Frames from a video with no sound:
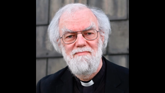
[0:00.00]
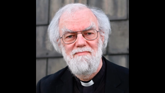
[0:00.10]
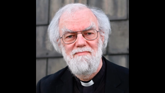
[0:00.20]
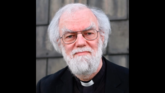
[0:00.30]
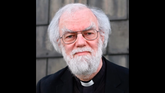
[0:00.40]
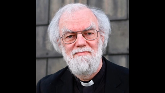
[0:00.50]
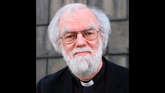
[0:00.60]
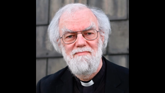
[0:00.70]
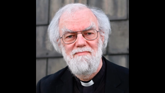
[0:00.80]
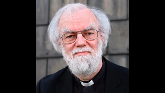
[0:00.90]

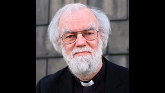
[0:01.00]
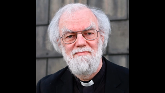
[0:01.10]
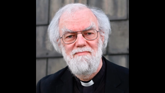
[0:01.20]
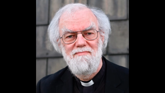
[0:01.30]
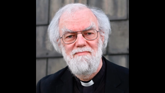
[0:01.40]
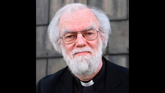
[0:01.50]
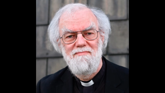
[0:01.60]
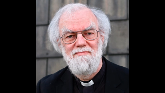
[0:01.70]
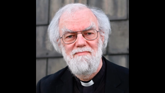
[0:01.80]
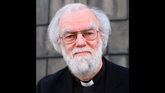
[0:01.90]

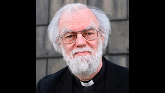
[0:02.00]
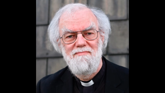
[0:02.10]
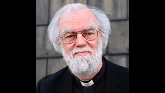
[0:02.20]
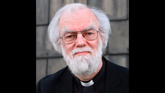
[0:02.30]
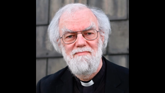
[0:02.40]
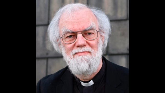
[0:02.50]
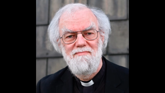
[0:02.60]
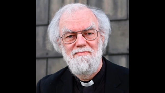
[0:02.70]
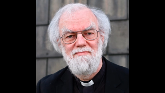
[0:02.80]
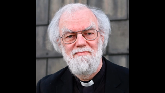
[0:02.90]

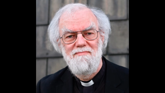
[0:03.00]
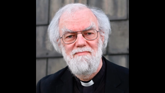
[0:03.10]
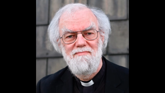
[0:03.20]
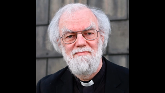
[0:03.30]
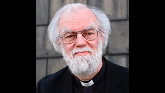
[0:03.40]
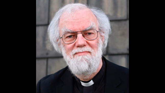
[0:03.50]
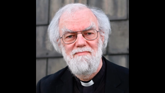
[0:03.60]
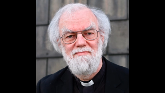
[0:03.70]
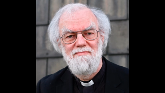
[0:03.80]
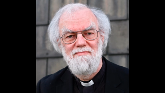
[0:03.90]

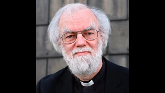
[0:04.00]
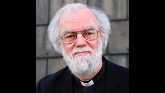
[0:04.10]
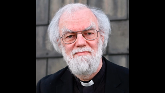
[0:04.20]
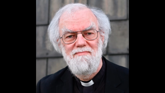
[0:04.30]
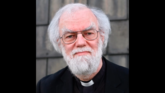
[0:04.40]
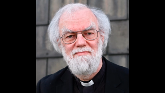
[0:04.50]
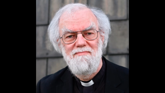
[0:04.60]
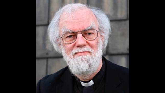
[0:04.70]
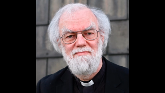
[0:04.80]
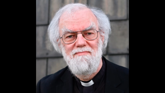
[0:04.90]

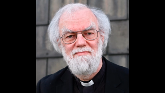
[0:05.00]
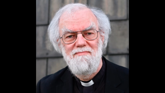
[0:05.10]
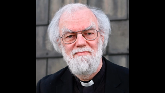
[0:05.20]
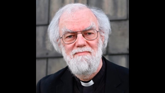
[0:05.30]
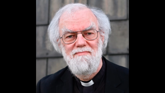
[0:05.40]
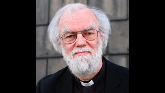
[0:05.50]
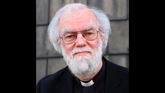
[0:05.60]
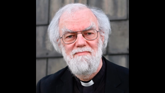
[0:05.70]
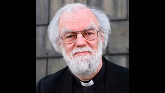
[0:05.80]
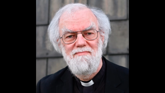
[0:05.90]

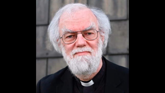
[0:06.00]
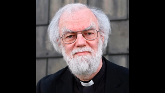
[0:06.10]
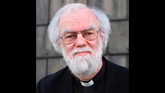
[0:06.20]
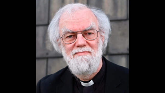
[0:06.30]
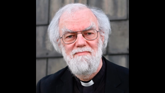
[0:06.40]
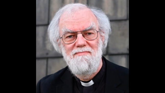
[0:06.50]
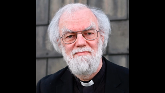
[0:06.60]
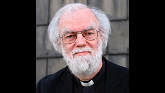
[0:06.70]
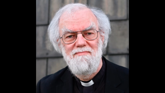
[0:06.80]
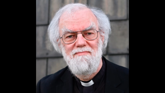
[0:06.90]

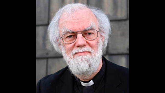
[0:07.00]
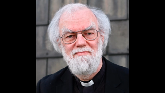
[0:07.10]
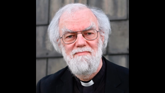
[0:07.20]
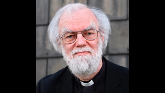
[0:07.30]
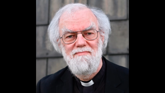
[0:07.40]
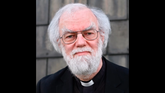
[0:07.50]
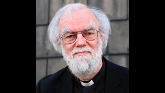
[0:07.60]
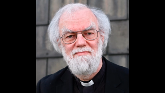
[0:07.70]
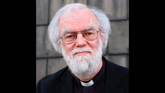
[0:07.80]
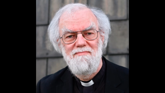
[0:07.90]
[no speech]